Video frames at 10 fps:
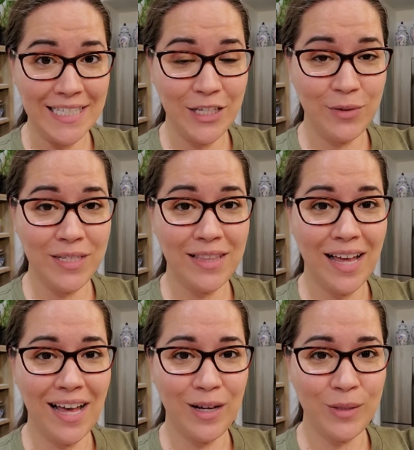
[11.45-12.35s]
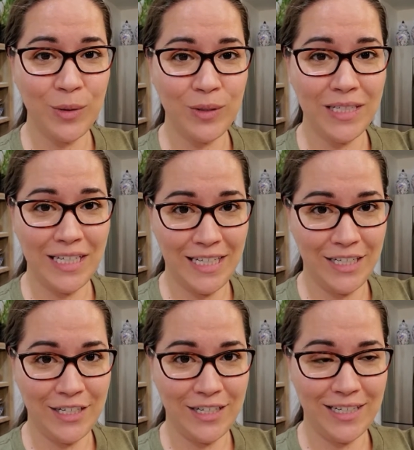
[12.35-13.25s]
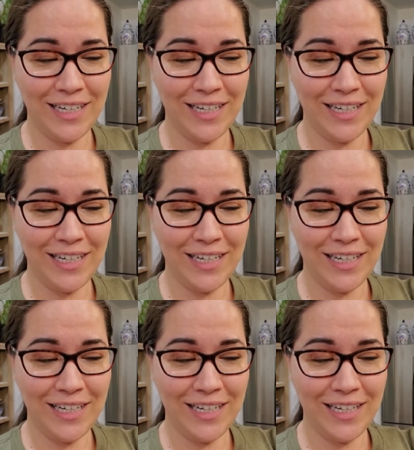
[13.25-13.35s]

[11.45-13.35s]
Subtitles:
using the household cleaner.